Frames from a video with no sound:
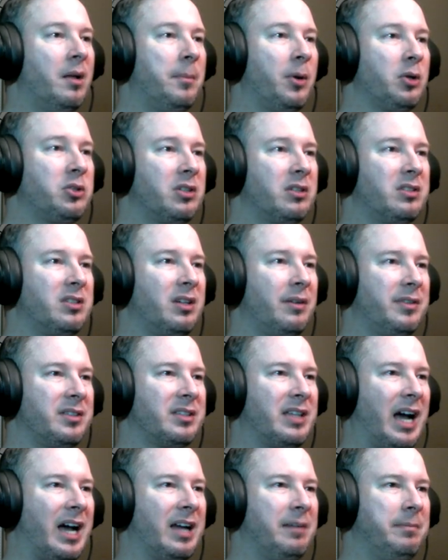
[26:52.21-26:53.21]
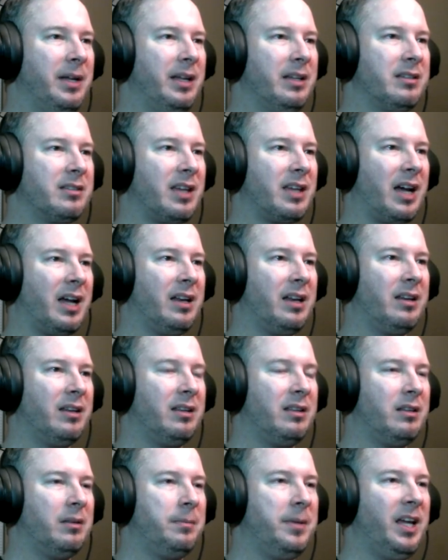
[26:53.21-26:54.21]
Most of the stuff it's gotten me has
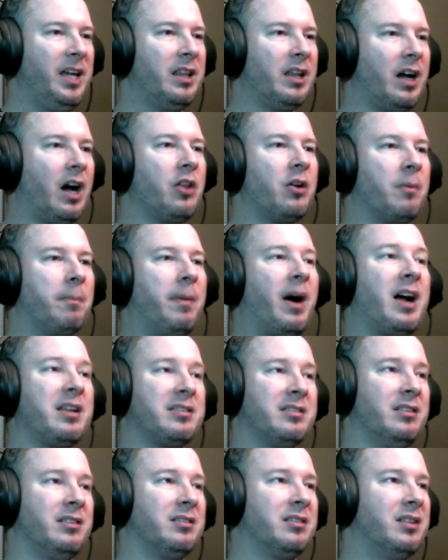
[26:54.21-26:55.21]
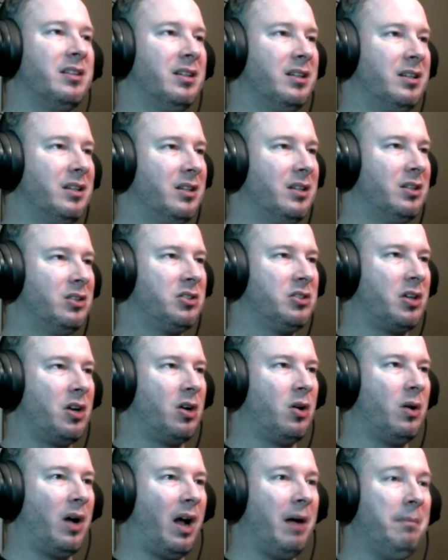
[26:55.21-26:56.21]
gotten to be the other bosses.
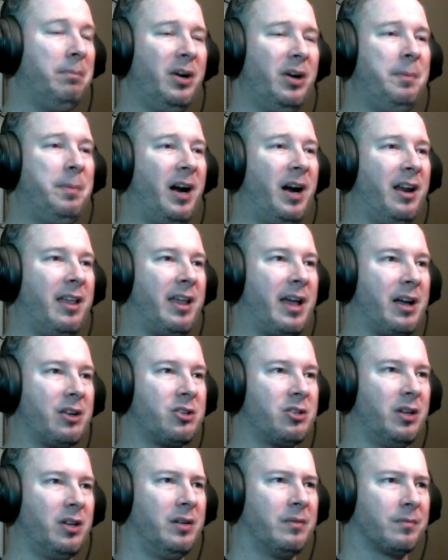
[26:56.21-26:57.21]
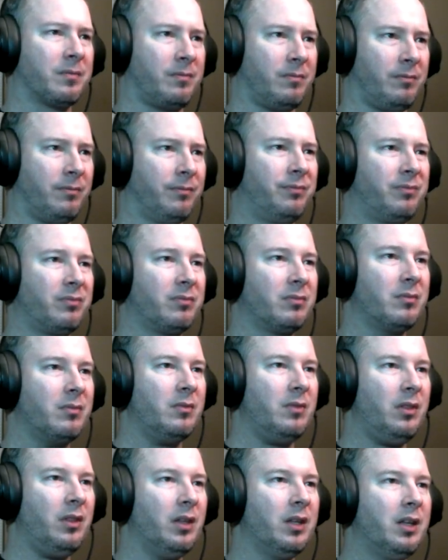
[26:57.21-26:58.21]
So, I'm pretty proud of that, actually.
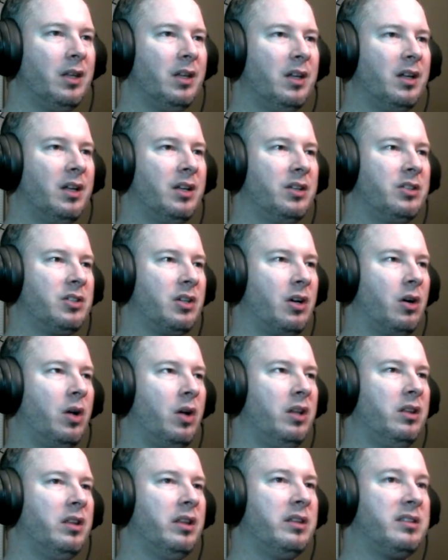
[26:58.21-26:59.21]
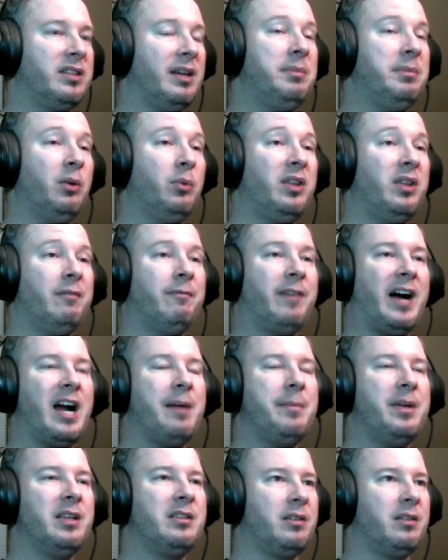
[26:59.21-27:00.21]
So, same thing with the
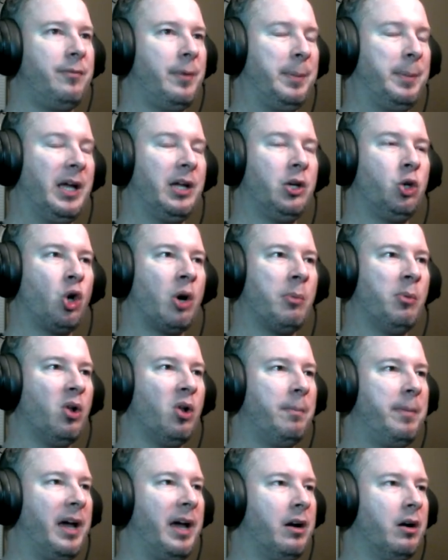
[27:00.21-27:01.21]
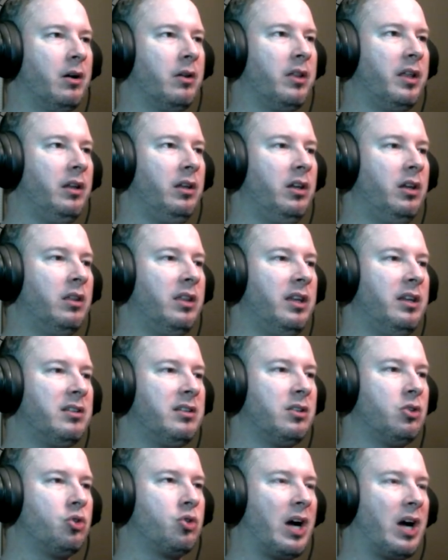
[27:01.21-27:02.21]
environments. If you're playing normal or better, these
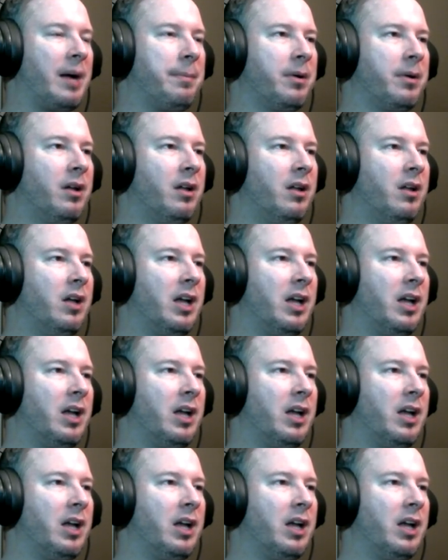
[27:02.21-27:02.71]
can drop